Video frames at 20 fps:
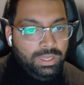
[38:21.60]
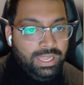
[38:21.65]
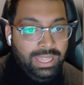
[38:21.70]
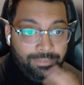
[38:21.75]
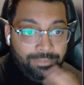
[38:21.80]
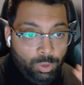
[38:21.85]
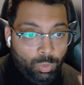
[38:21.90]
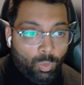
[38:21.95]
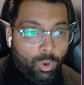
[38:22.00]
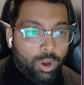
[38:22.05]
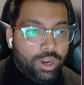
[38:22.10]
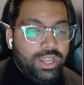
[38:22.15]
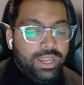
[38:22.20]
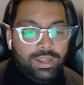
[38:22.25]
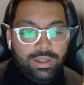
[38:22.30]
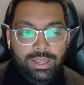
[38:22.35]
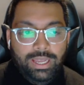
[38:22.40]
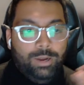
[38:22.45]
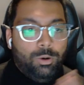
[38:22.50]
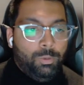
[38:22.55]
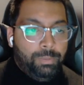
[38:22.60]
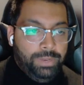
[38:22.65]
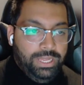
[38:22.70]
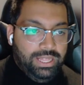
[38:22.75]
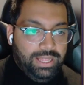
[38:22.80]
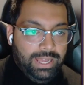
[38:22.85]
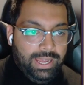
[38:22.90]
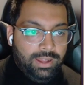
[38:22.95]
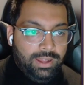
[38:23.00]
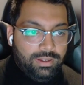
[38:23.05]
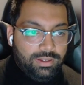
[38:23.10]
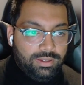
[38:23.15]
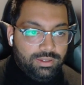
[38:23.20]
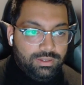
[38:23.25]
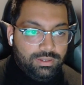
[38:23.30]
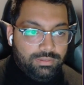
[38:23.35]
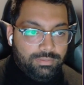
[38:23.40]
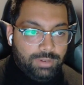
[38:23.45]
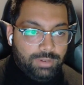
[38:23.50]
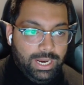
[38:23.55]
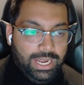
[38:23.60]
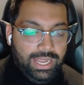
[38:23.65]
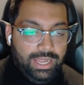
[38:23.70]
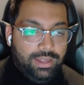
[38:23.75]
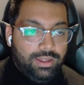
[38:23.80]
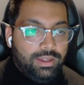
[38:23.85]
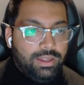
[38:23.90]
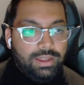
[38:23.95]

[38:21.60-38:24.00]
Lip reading: If you want it, it will be there, right?